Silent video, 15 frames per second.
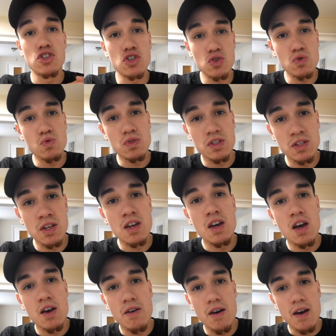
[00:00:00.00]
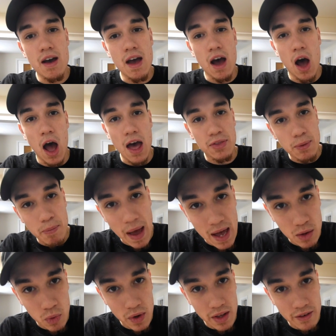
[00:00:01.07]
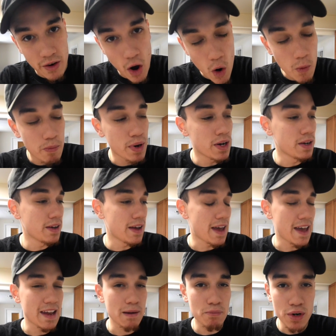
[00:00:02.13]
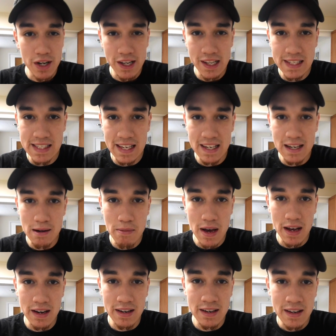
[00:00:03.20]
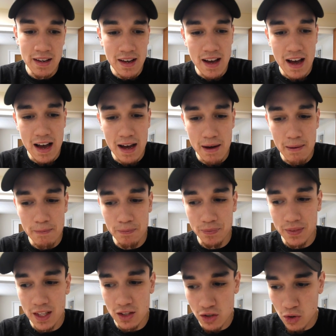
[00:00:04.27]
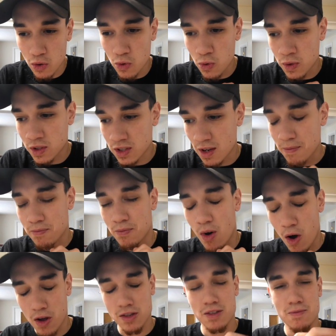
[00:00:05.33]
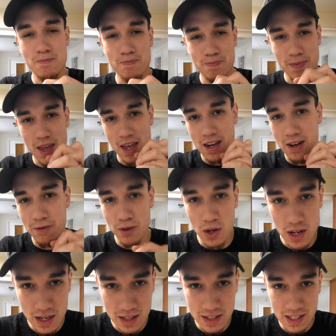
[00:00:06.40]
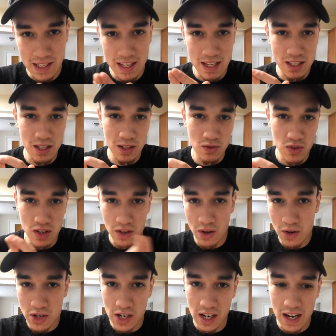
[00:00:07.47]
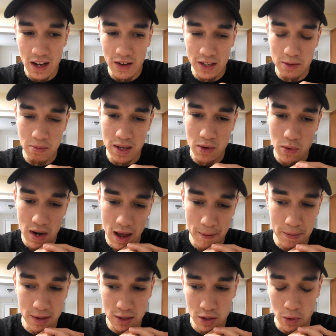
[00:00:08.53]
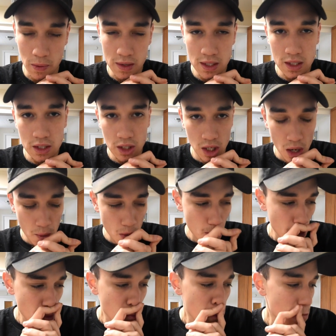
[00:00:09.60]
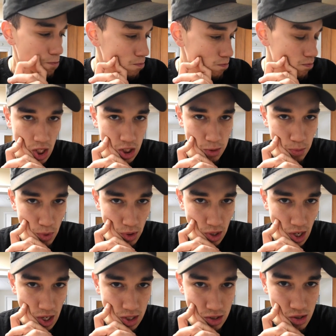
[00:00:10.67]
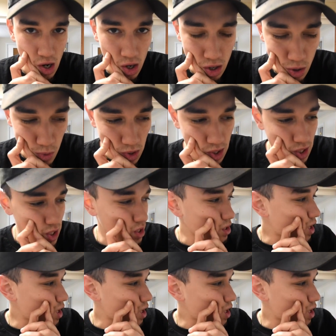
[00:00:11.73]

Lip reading: Jude's at the Pathway of Hope. And I'm pretty excited about it. It's cool, it's something awesome. And if you didn't see yesterday's video, go check it out. I'll explain what happened, so. Legend boy, guys, y'all know what it is.